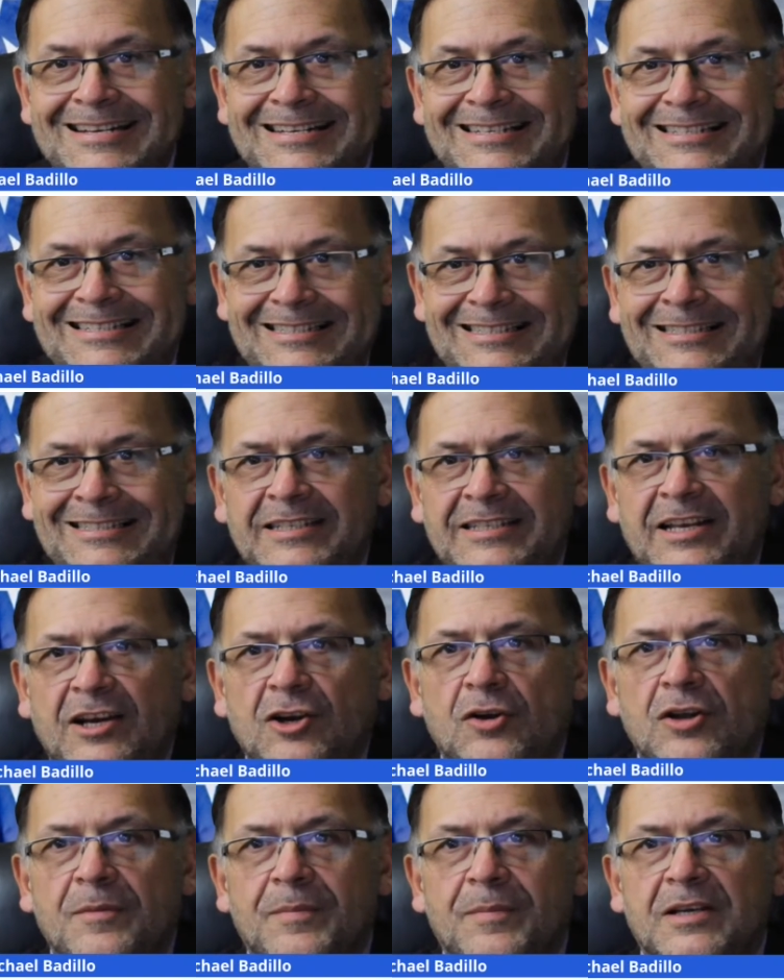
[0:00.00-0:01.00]
Is there
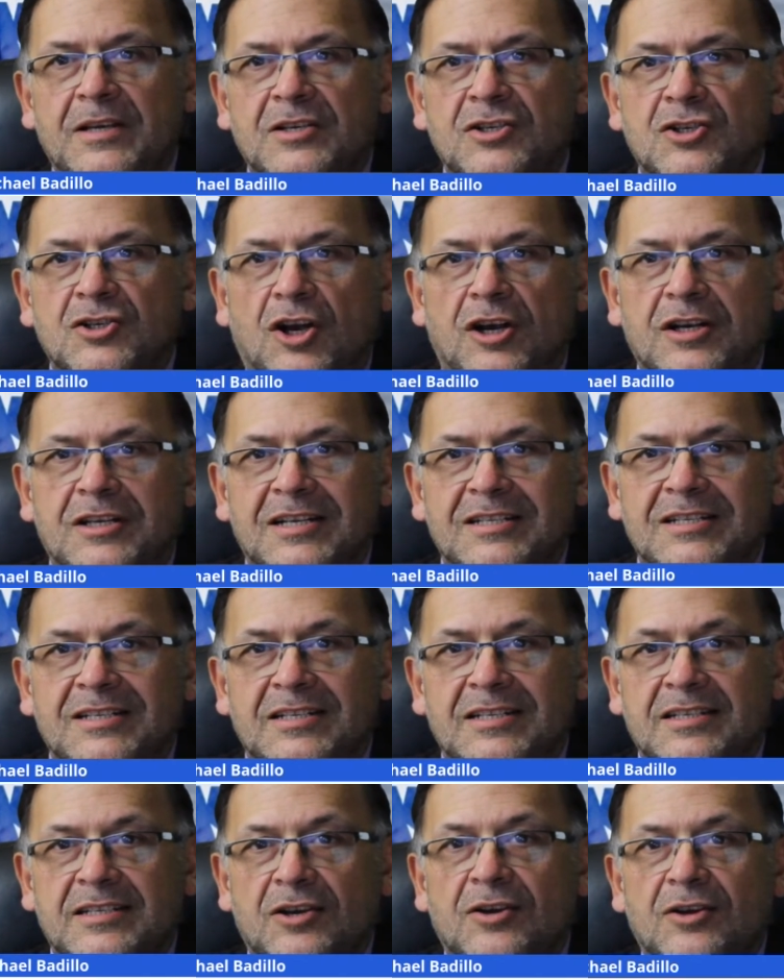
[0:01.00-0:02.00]
going to be a star test
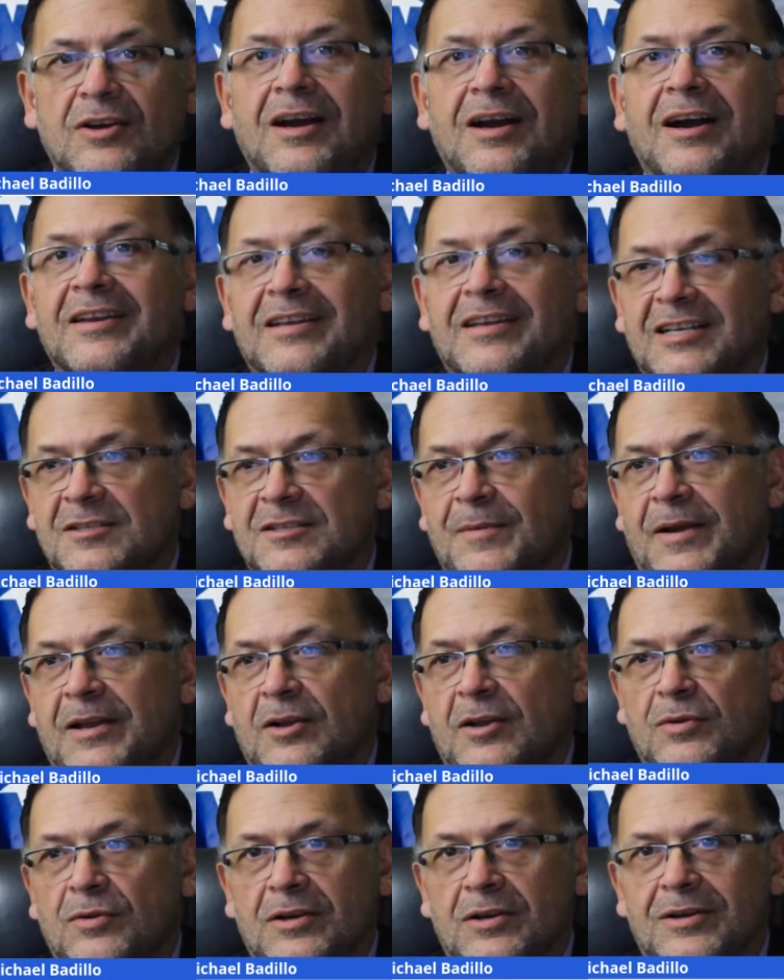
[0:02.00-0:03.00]
this year? Yes,
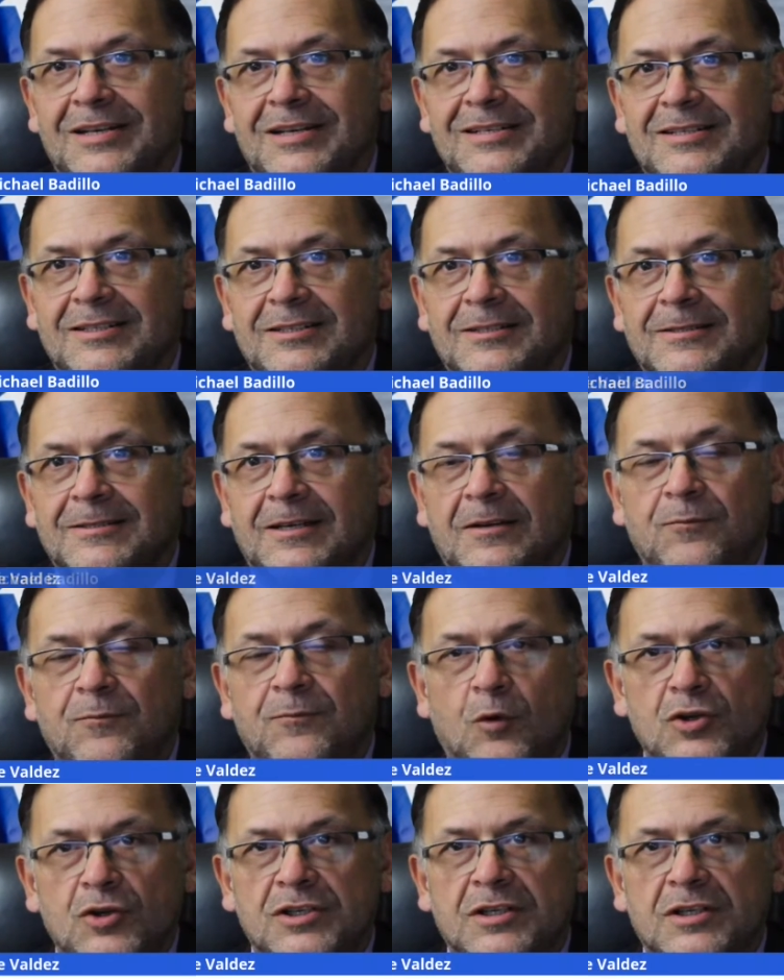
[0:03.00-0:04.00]
Michael, there is,
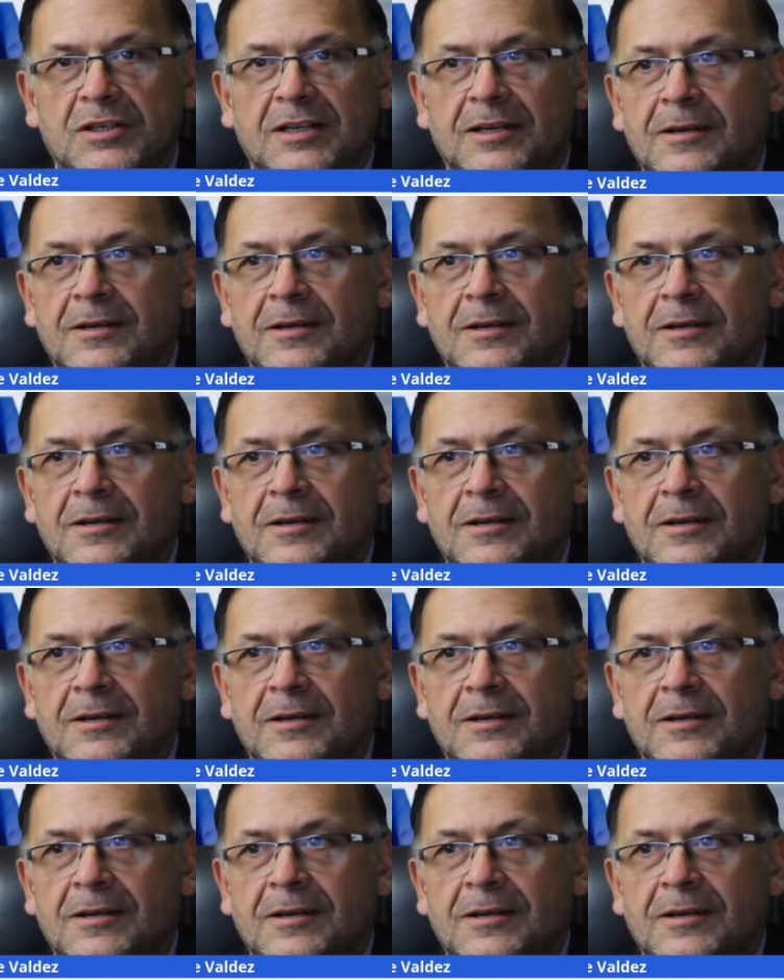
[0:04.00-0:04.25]
unfortunately.